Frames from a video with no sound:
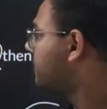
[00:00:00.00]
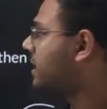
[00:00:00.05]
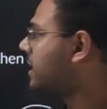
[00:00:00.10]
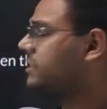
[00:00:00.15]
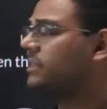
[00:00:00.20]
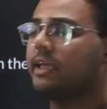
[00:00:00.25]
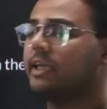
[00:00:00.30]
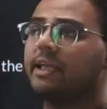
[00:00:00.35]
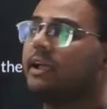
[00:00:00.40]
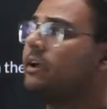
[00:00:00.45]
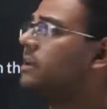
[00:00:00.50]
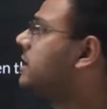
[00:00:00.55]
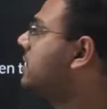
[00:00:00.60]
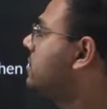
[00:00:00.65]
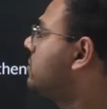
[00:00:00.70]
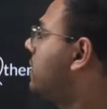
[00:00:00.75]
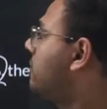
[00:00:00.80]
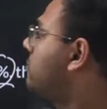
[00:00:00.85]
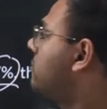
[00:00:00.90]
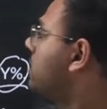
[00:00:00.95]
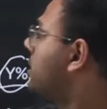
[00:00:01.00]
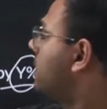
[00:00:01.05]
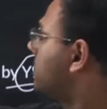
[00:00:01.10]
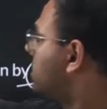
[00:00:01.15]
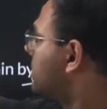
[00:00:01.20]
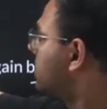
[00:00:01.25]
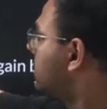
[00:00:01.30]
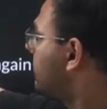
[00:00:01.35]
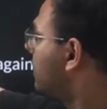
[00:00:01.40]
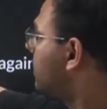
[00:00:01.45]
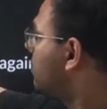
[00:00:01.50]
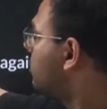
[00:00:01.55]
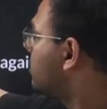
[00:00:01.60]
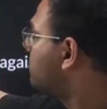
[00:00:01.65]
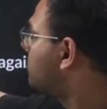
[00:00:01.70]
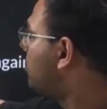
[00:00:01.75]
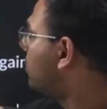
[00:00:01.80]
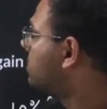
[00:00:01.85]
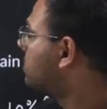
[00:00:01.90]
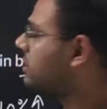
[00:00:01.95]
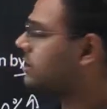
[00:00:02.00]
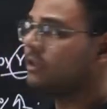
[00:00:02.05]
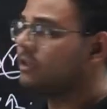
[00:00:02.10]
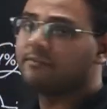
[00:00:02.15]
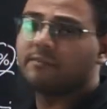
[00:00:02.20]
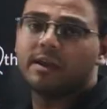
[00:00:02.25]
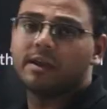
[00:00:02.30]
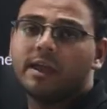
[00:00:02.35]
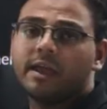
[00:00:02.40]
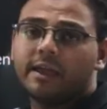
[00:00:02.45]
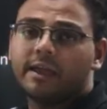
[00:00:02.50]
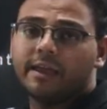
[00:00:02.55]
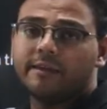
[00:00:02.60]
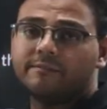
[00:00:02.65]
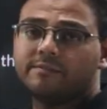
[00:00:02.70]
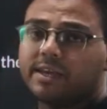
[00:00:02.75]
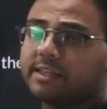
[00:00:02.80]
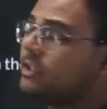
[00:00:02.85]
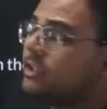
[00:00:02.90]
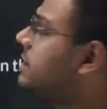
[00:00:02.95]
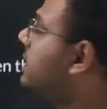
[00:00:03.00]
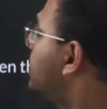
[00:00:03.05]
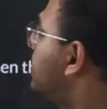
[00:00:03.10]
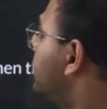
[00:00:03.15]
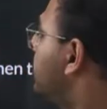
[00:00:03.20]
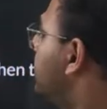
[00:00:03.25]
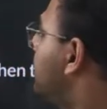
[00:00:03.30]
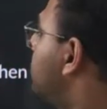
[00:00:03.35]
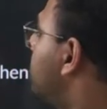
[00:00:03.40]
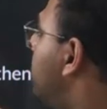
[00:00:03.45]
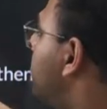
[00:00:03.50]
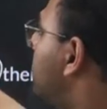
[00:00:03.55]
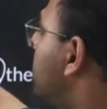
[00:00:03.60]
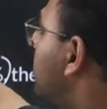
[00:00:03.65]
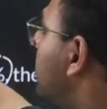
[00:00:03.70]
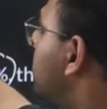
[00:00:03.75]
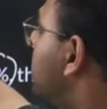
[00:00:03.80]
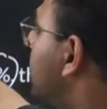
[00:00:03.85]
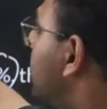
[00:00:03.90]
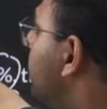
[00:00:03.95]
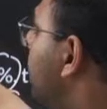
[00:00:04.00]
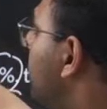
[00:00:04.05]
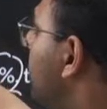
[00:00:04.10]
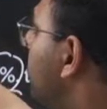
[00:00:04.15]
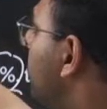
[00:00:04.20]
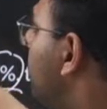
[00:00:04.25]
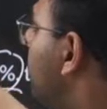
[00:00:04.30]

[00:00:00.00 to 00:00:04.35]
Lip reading: there is an increase, you have to consider the value as positive. If there is a decrease, you have to consider the value